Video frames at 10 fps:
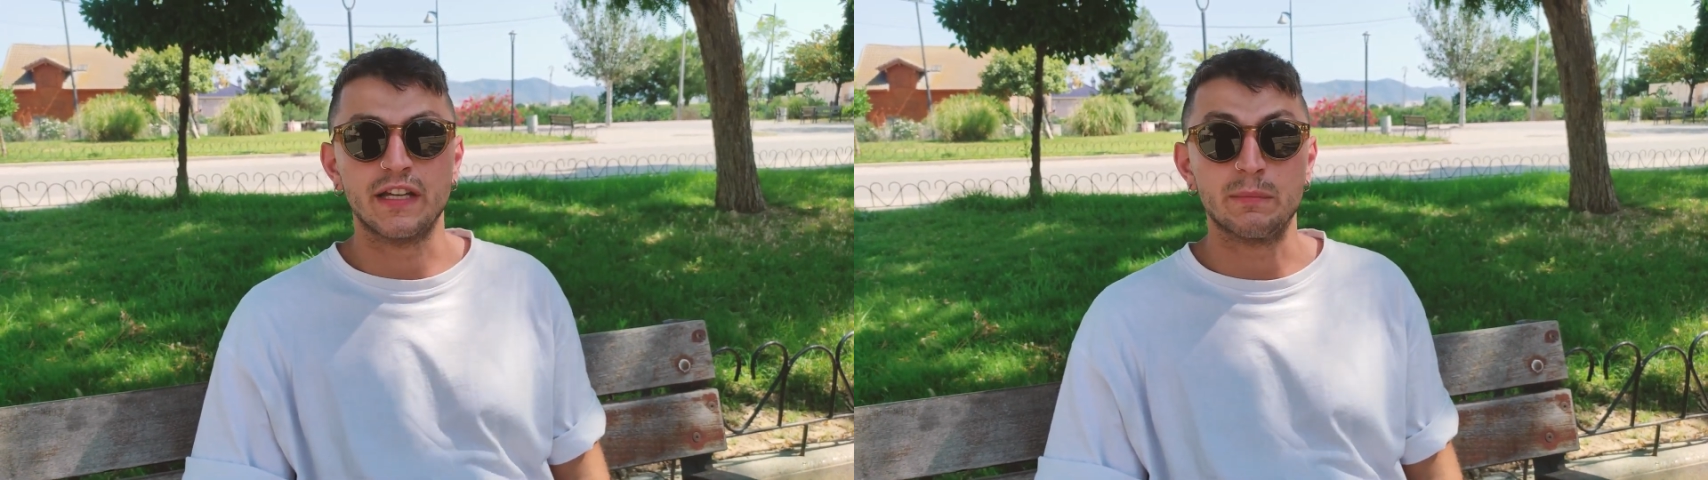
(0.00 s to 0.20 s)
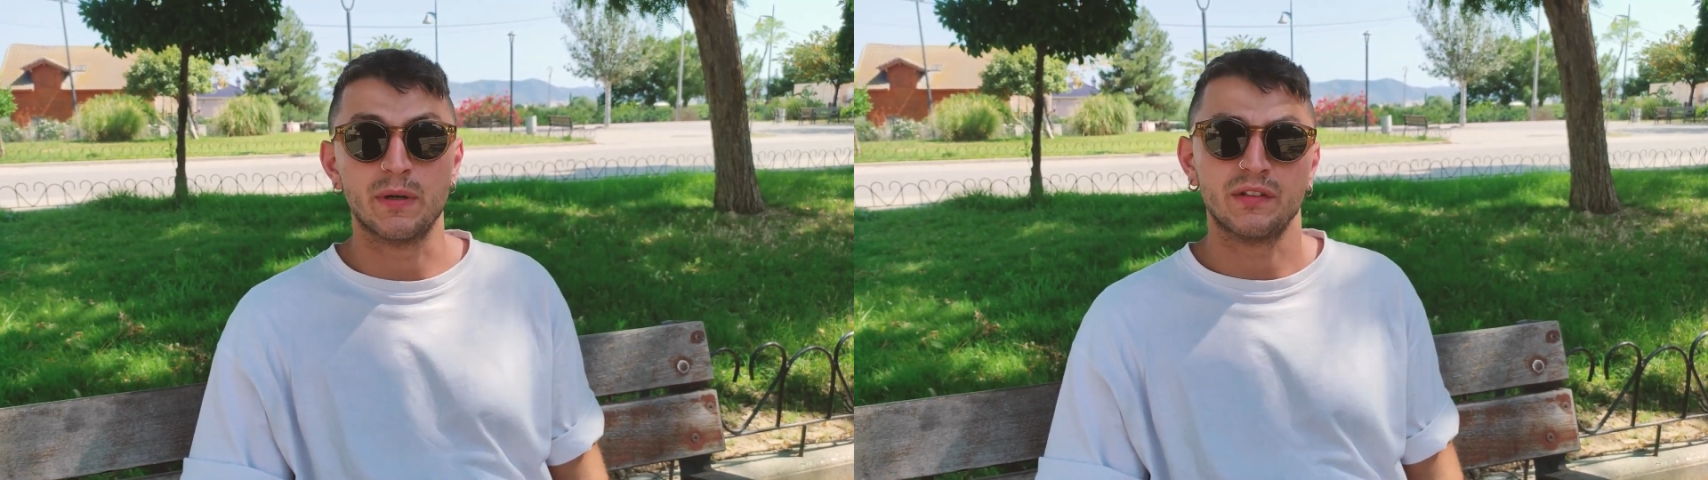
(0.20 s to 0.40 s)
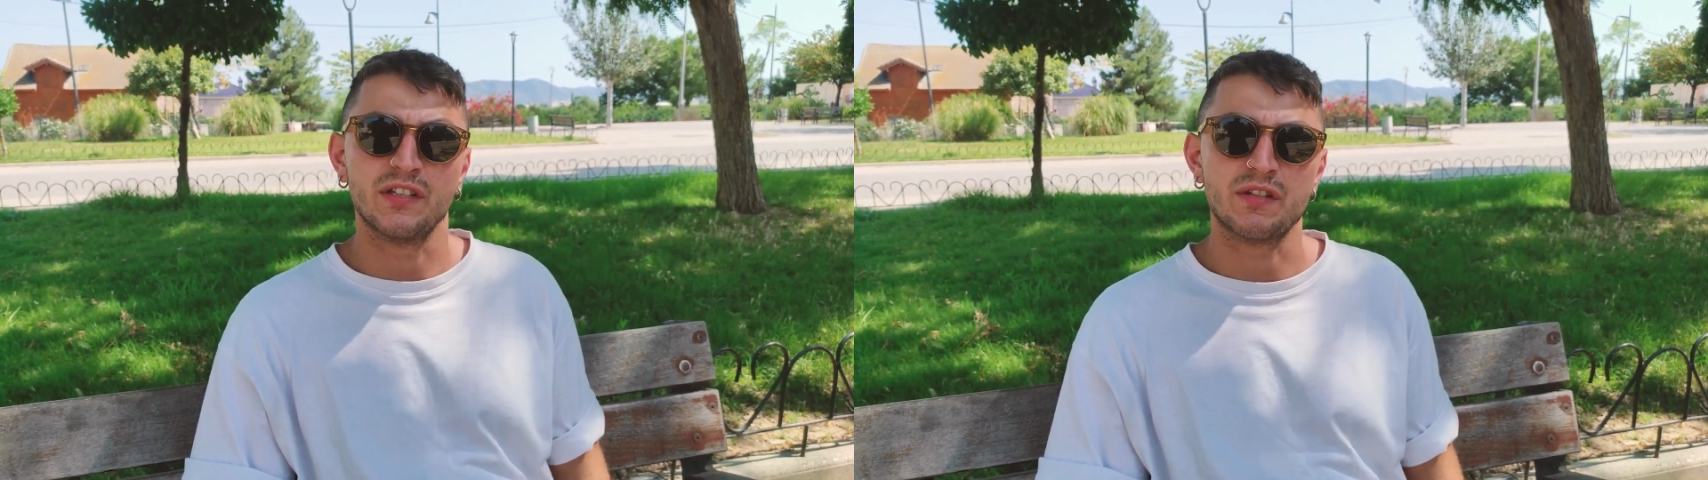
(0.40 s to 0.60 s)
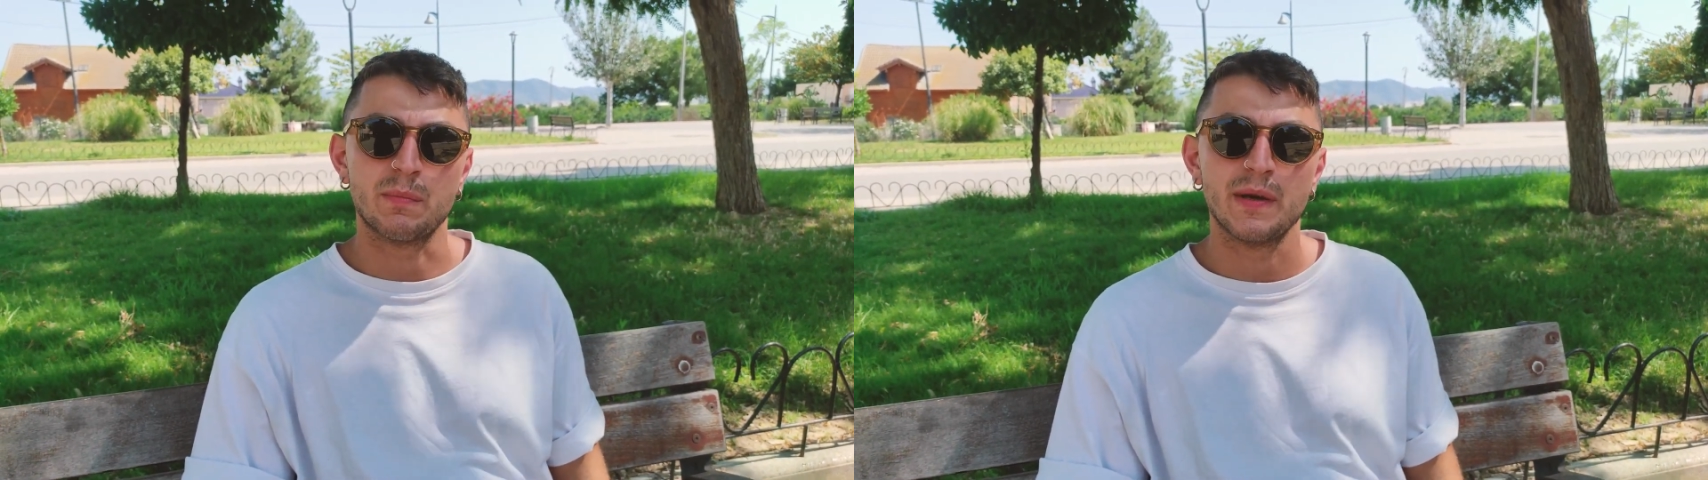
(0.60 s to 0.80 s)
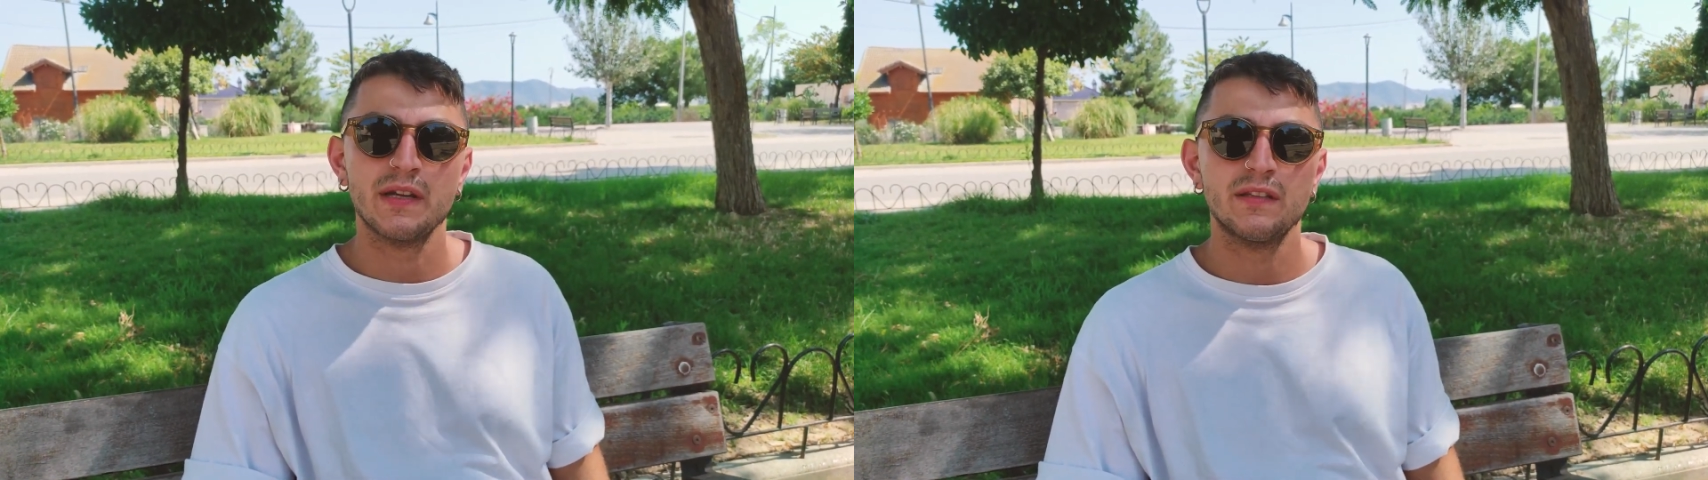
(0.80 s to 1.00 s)
I am
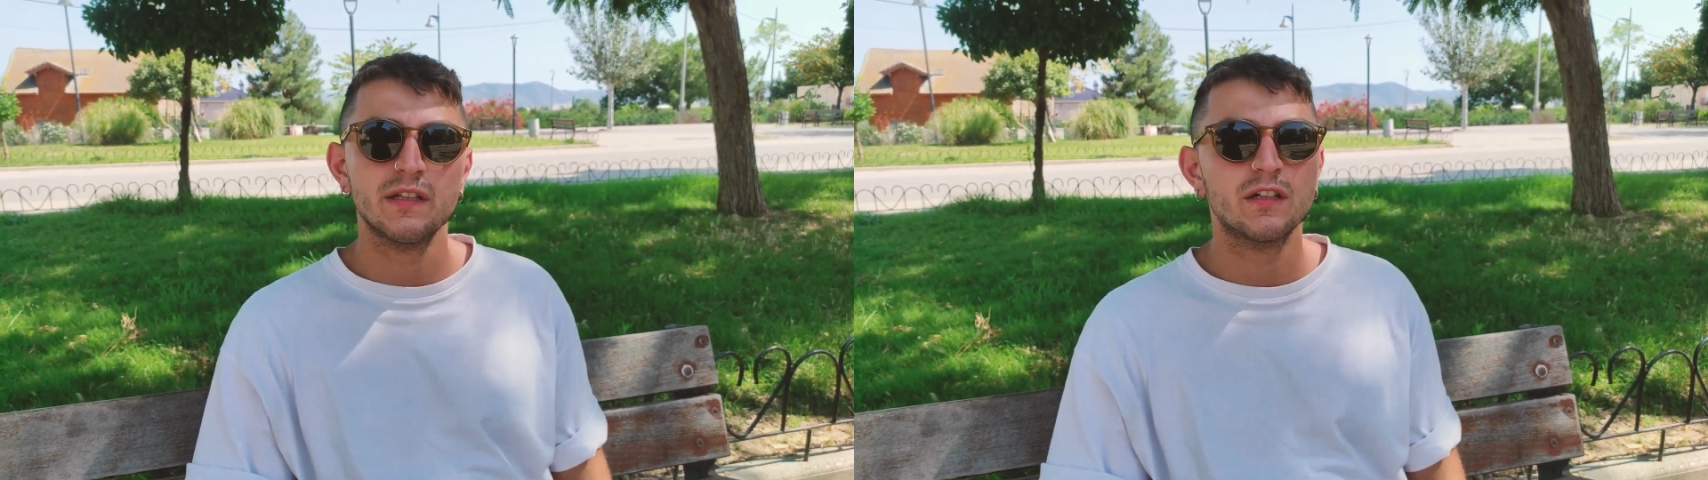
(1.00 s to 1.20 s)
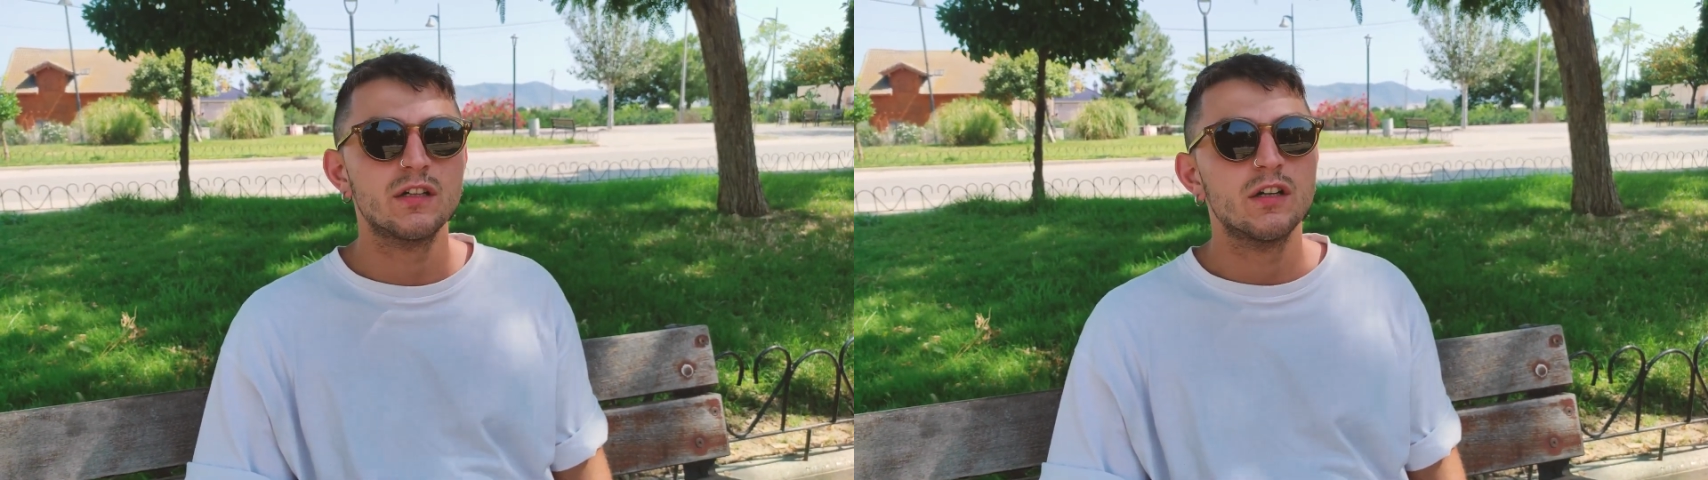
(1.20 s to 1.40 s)
participating.